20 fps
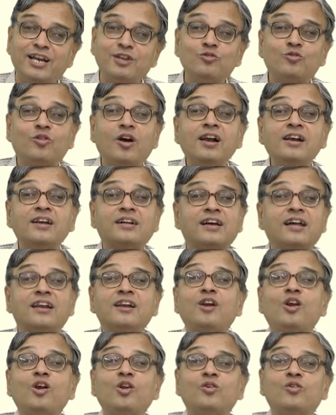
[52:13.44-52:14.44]
you can't
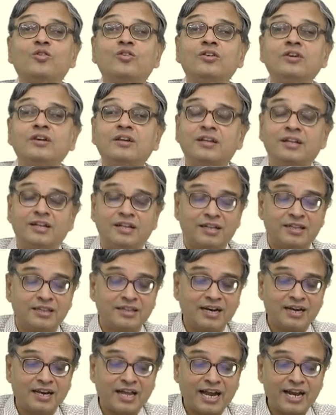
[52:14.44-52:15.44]
conclude
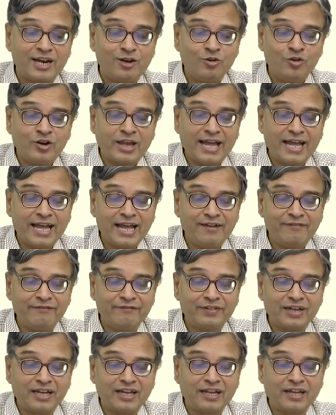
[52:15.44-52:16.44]
that I do not have
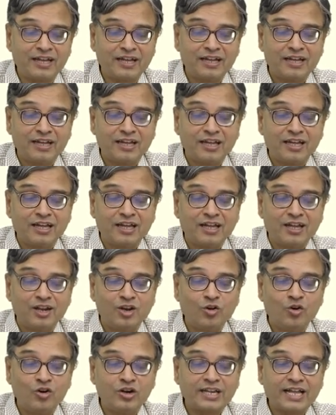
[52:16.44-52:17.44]
uh,
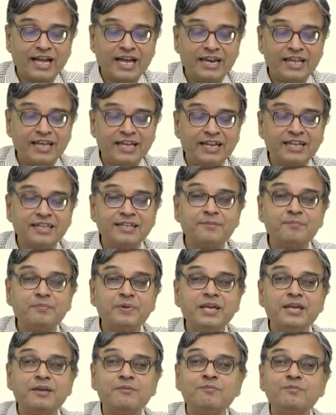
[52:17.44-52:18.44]
load carrying in the
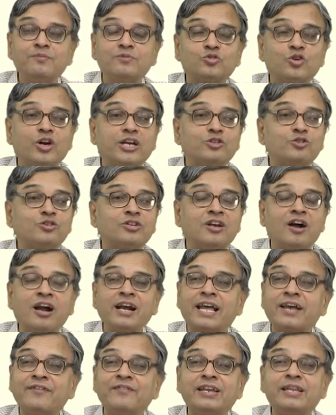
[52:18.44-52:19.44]
beam, so I should not
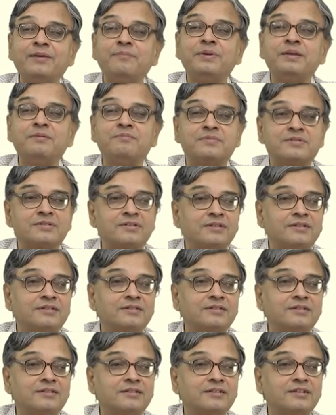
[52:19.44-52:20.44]
have any beams.
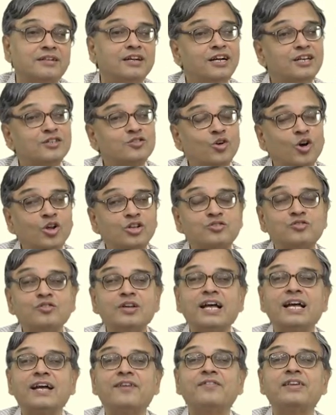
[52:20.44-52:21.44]
It is also
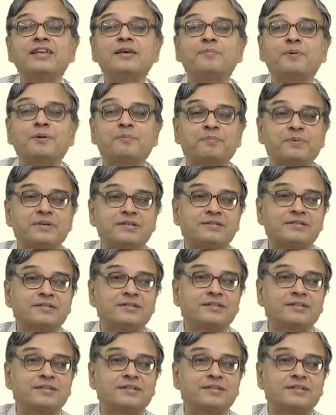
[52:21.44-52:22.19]
having a purpose.